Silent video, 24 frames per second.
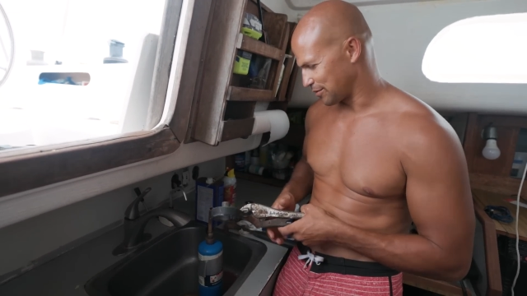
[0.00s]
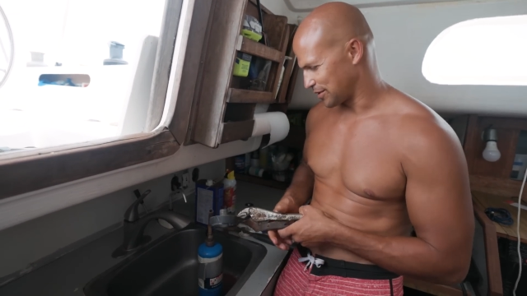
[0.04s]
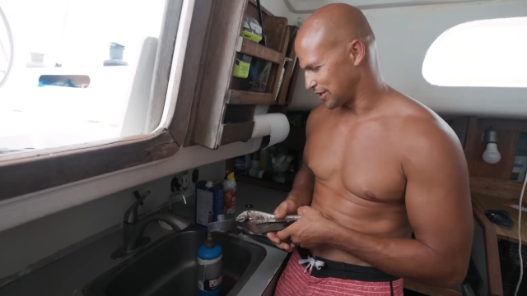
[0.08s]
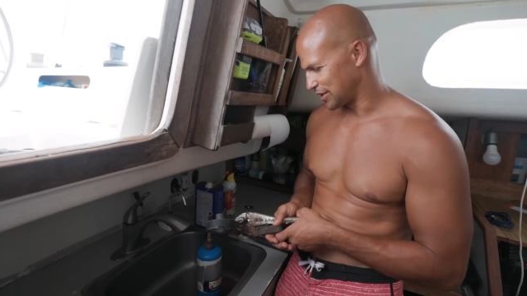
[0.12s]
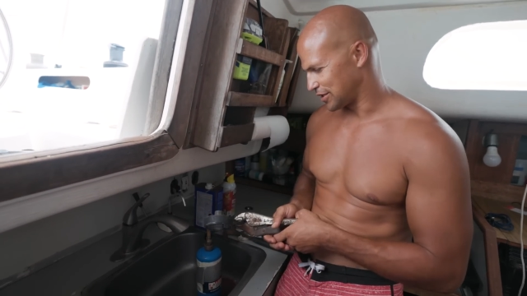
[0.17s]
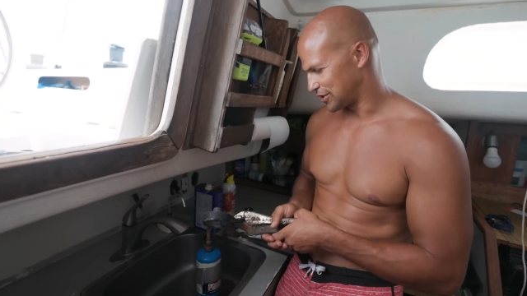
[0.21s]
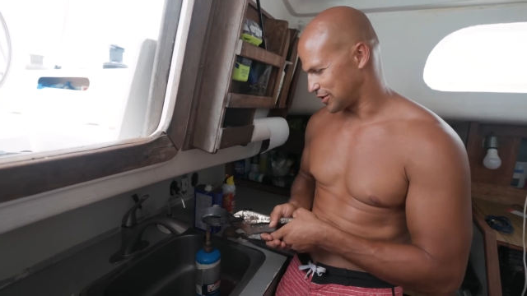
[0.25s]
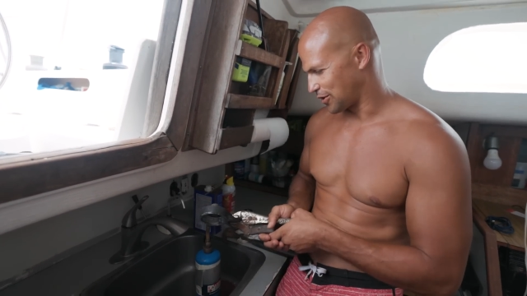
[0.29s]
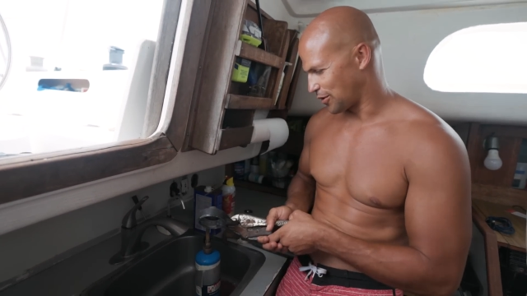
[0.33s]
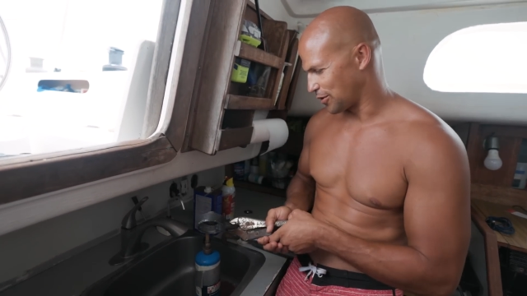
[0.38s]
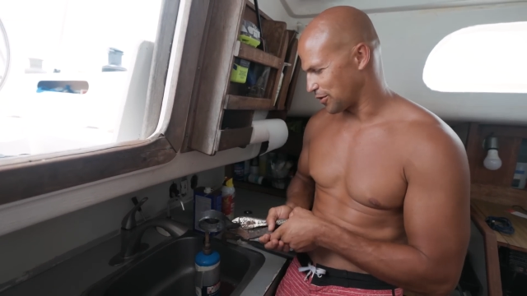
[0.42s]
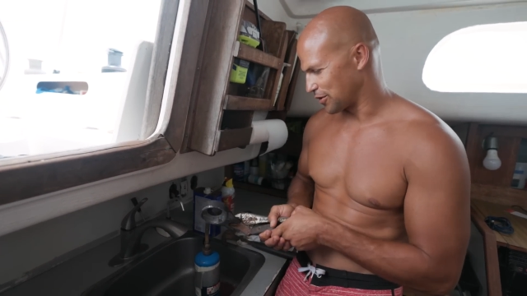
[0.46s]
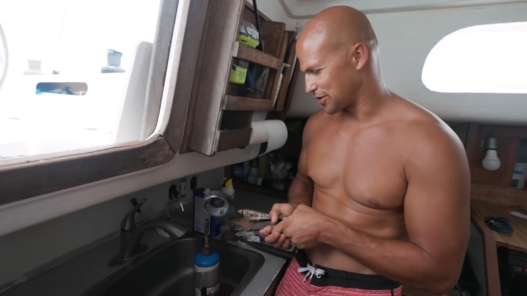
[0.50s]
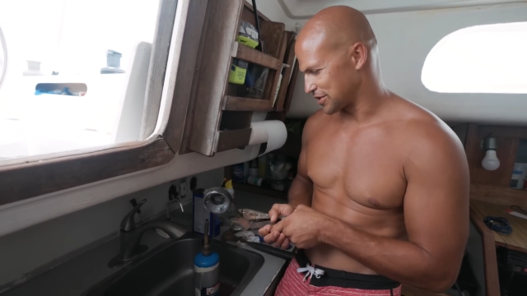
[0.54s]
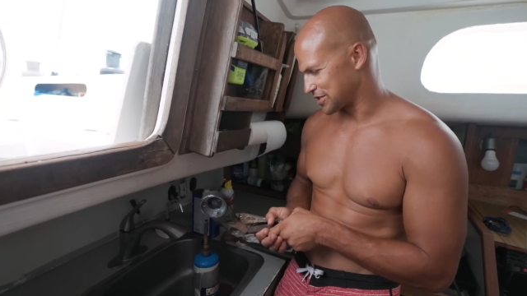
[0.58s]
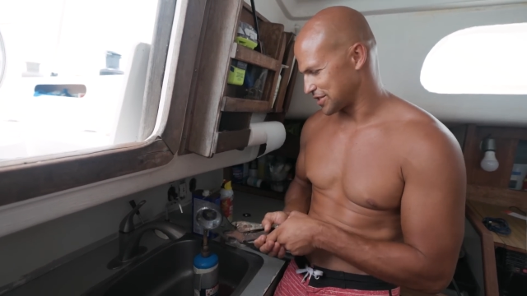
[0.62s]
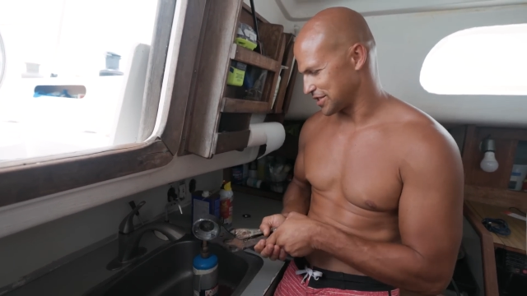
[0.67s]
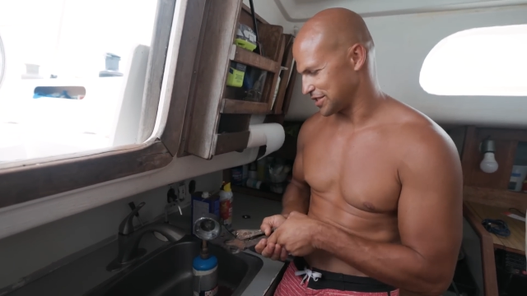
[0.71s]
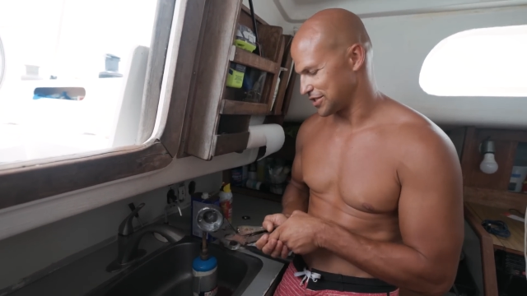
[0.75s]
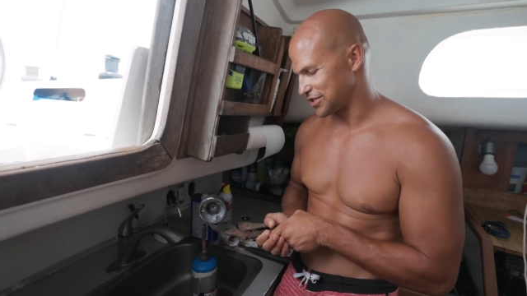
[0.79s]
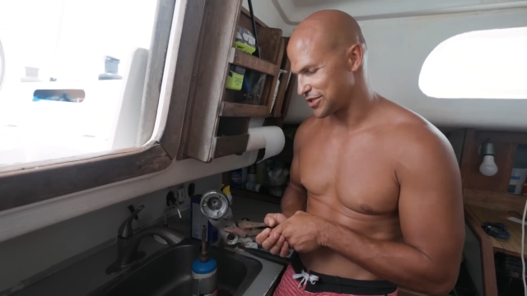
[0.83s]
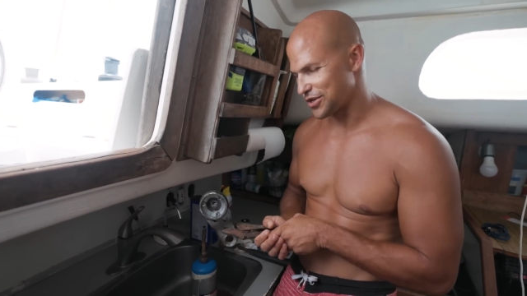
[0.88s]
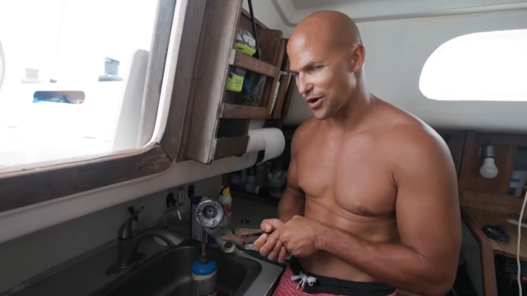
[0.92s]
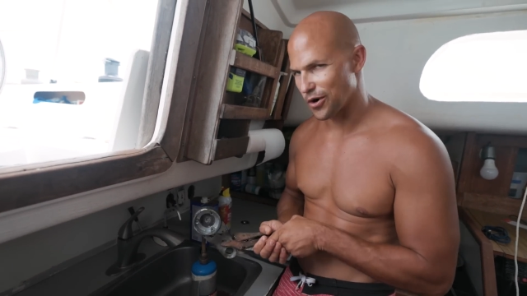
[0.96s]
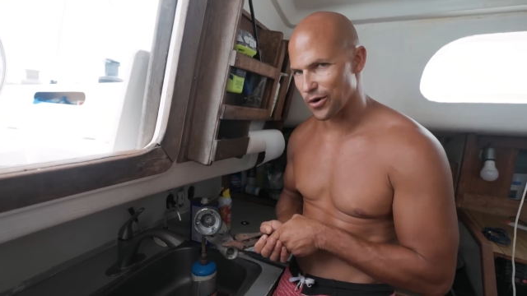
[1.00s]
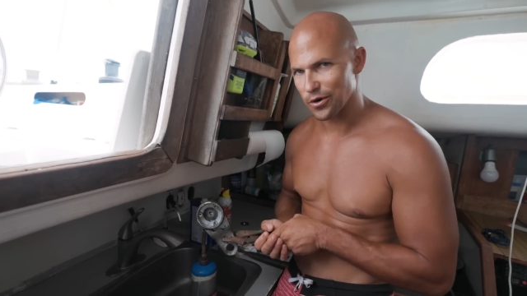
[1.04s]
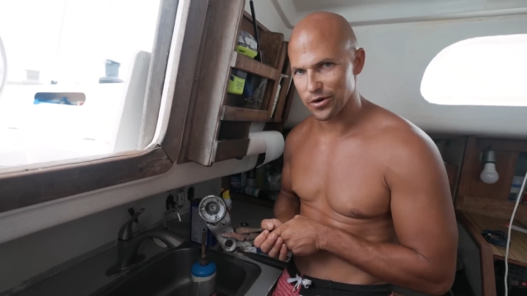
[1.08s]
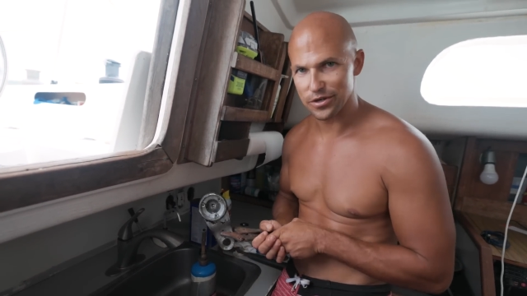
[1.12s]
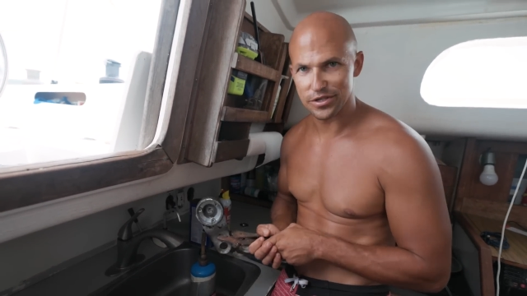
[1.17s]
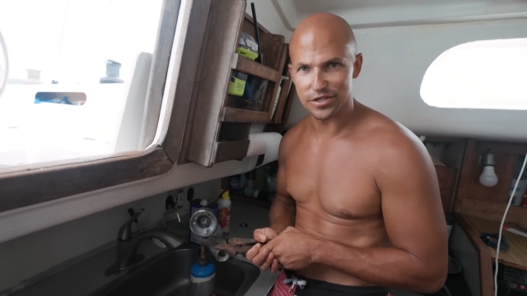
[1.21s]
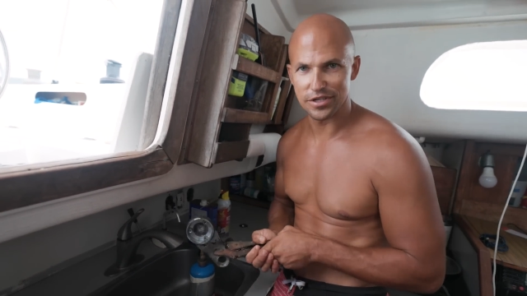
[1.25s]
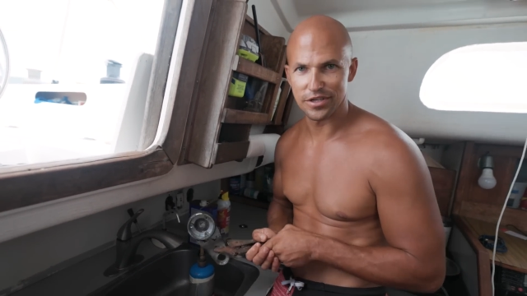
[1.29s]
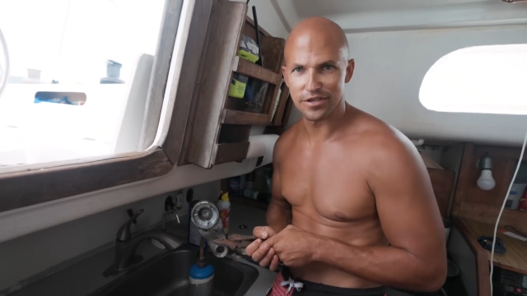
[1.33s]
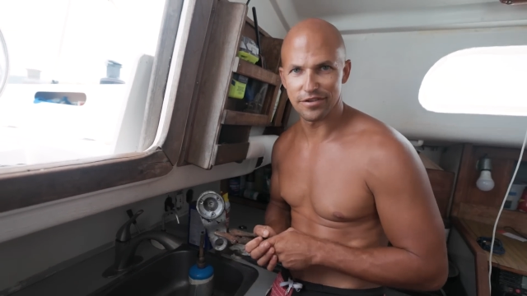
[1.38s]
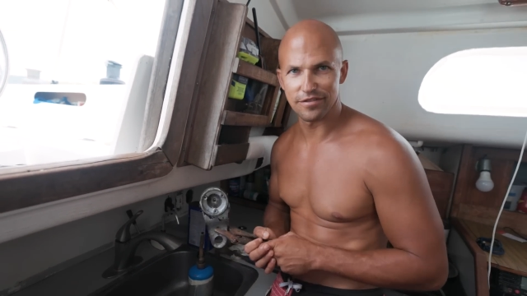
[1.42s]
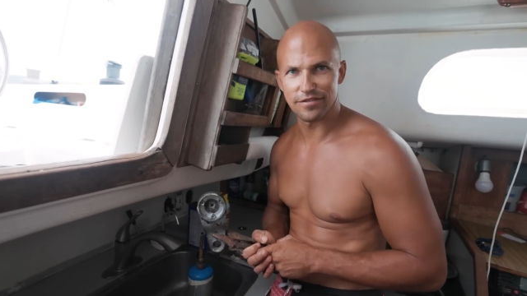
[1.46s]
with a torch and
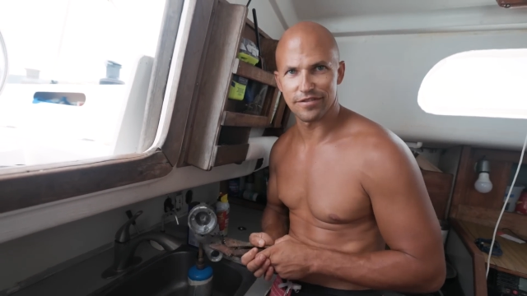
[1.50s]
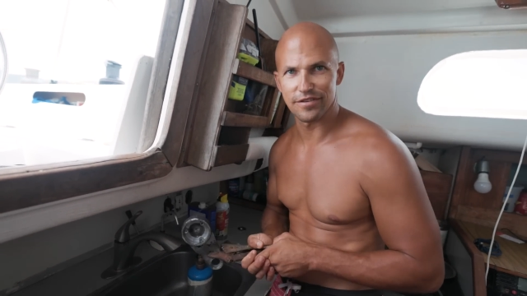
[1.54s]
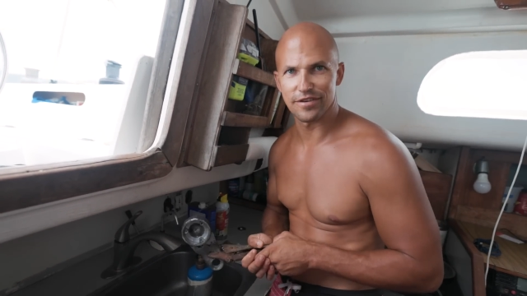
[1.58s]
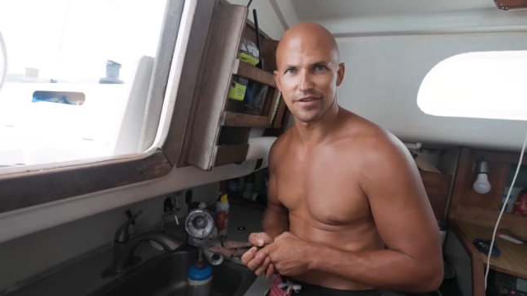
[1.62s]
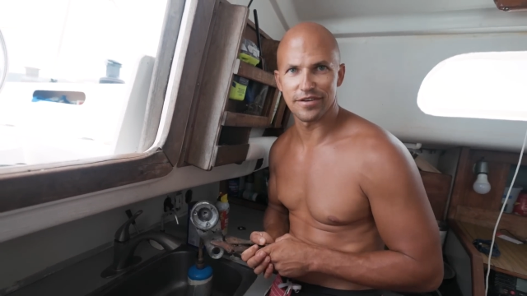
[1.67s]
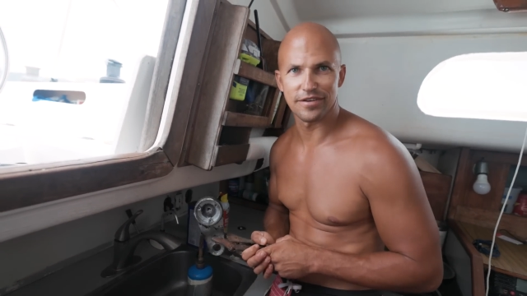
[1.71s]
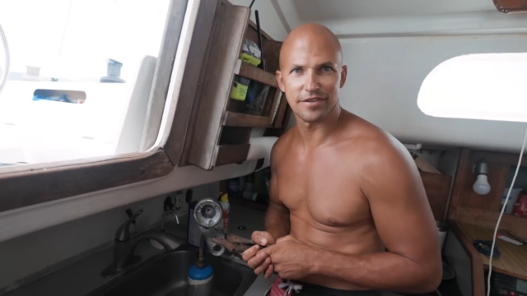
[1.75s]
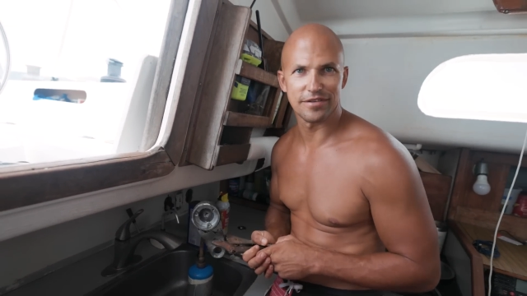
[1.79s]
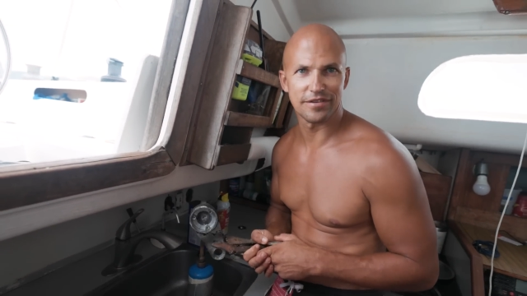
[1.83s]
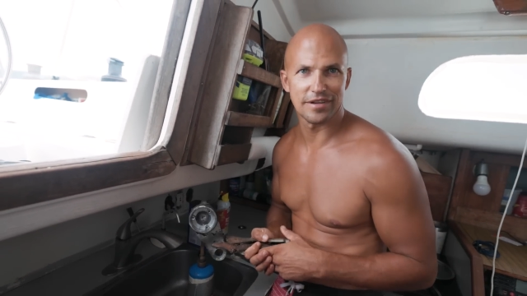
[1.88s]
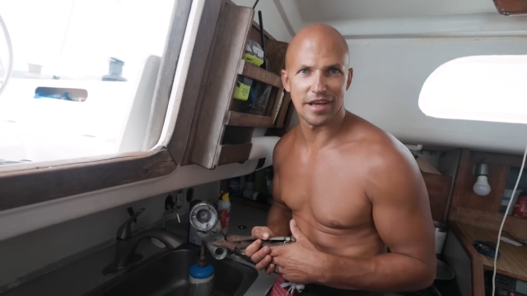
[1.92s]
torch it for,